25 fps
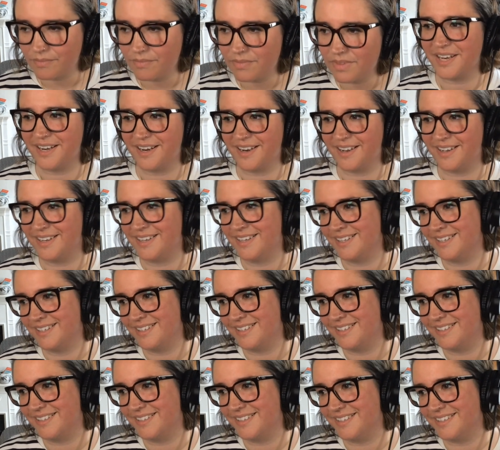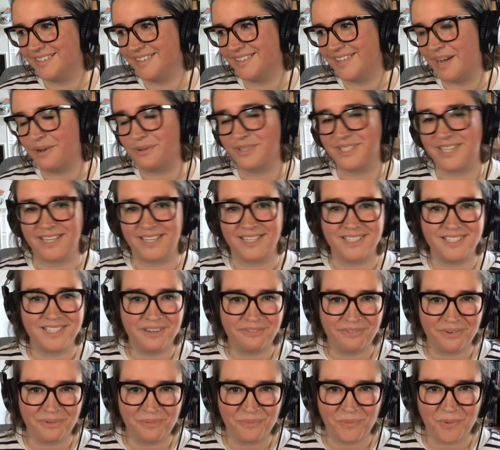So then that was like
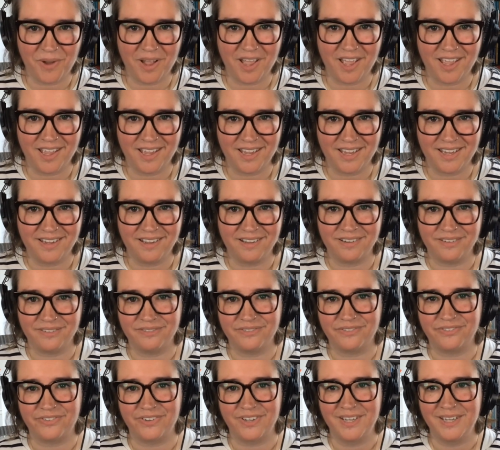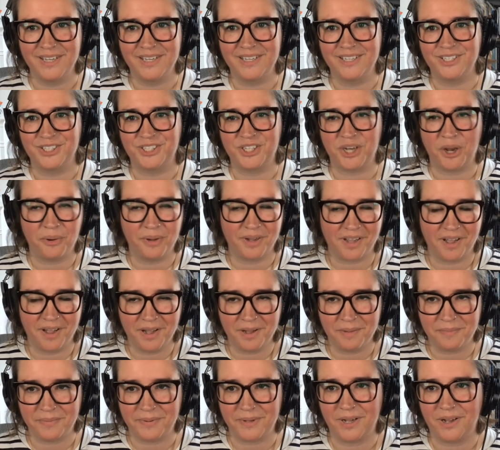a different way of
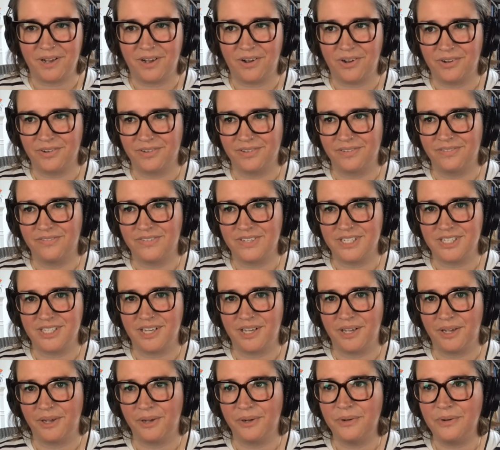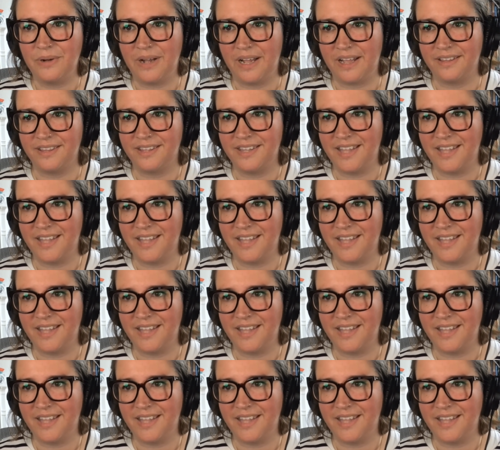showing up on video.